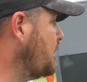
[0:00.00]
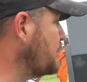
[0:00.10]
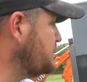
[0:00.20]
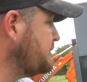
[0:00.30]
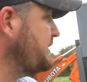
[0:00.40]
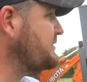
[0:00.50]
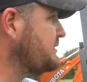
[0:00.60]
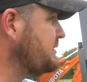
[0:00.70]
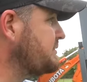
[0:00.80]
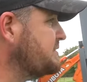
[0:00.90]
Our trees
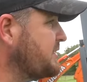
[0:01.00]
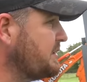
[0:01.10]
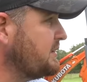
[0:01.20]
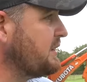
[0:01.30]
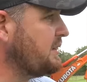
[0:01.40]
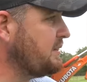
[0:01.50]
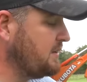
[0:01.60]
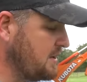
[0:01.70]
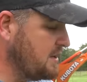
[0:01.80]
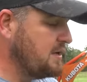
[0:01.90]
are even starting to kind
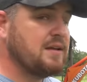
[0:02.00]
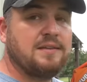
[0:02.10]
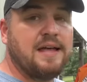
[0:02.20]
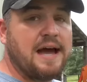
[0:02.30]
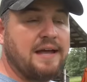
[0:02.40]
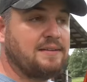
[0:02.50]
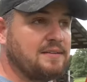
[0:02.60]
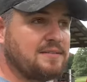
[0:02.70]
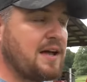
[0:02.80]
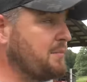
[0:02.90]
of die at
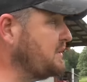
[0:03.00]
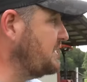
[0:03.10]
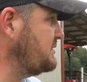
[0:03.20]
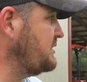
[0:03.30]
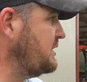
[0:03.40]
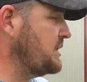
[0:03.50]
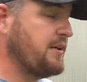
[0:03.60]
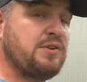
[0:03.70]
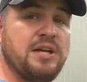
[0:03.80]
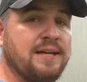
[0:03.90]
this time. But this year,
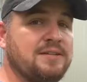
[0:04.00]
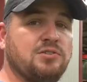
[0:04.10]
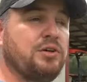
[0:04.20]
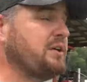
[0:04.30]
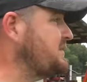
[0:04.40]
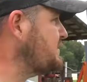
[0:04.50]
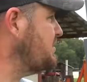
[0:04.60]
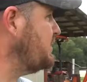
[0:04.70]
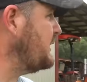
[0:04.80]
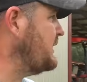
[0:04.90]
everything is green as
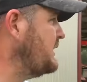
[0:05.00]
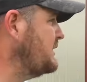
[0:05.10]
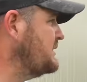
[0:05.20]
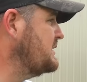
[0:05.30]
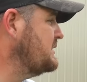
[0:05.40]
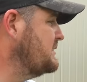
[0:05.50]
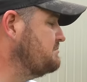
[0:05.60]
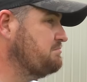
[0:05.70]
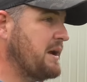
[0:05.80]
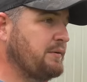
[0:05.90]
can be.
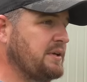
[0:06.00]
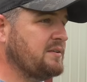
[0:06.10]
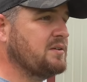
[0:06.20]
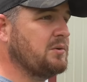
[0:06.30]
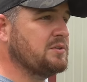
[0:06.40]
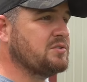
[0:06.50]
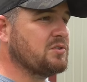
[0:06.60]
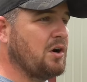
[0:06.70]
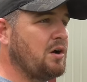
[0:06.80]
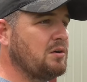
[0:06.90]
Everything's going
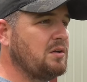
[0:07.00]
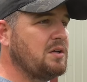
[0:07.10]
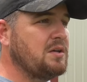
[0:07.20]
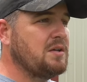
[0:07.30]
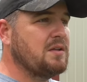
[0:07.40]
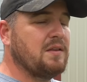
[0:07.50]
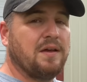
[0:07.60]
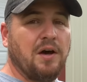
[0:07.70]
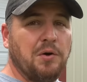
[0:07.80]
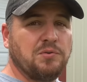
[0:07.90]
strong. The
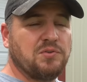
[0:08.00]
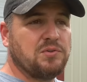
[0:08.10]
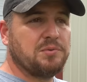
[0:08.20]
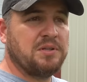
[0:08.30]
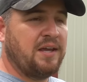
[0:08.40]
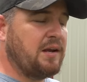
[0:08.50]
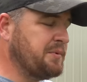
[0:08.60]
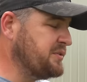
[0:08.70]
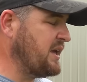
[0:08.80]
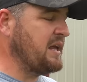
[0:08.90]
goats and the
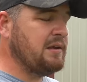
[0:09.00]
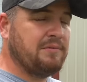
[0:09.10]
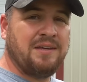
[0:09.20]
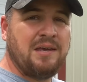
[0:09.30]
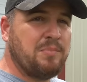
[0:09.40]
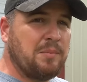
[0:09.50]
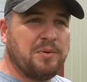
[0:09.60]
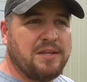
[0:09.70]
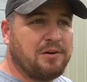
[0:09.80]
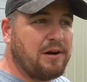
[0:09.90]
animals can't even keep up
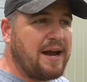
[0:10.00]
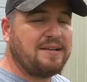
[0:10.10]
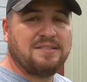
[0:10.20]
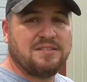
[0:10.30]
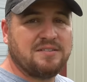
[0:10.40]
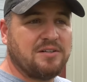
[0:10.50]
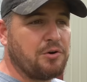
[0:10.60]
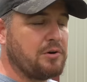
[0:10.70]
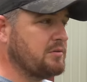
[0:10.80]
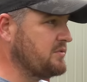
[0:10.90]
with the grass. It's just
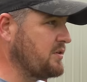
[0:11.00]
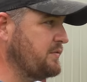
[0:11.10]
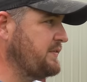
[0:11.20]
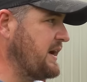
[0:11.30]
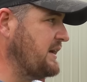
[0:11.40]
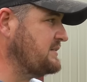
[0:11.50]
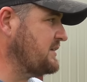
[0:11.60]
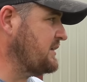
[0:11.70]
growing so fast.